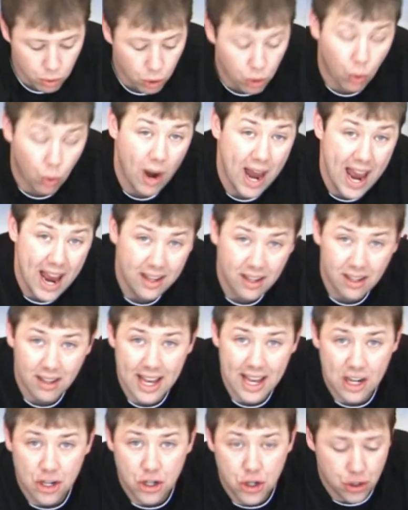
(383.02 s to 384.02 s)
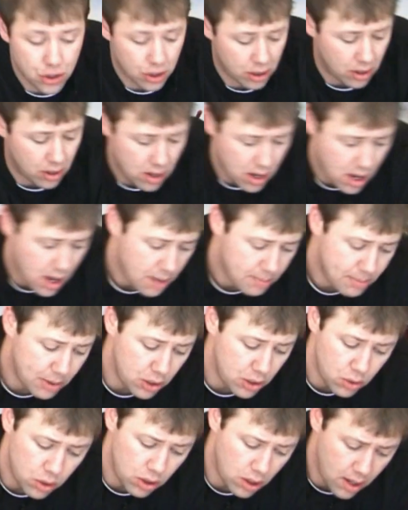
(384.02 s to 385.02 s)
granulated sugar,
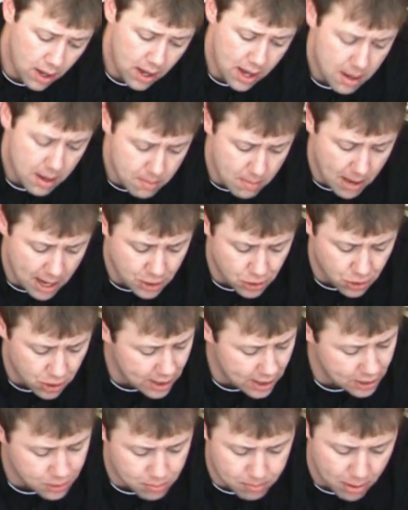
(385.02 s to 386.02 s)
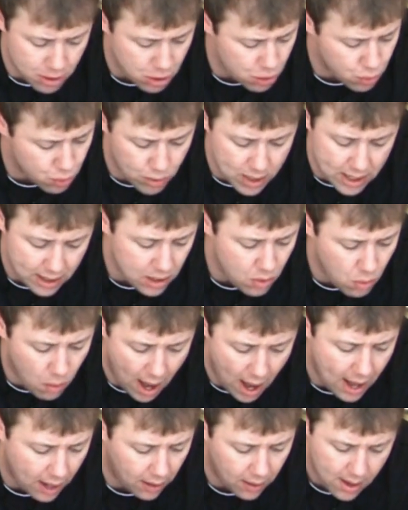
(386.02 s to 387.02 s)
but you make sure that it's buttered really
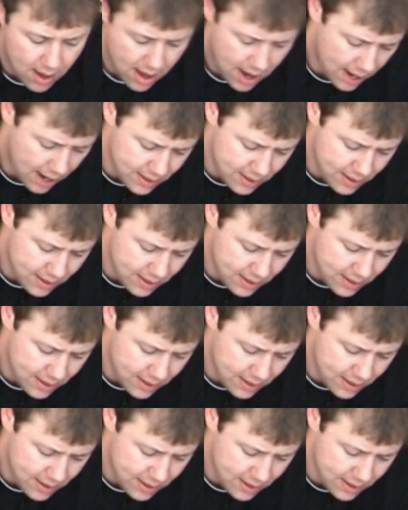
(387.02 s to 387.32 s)
well.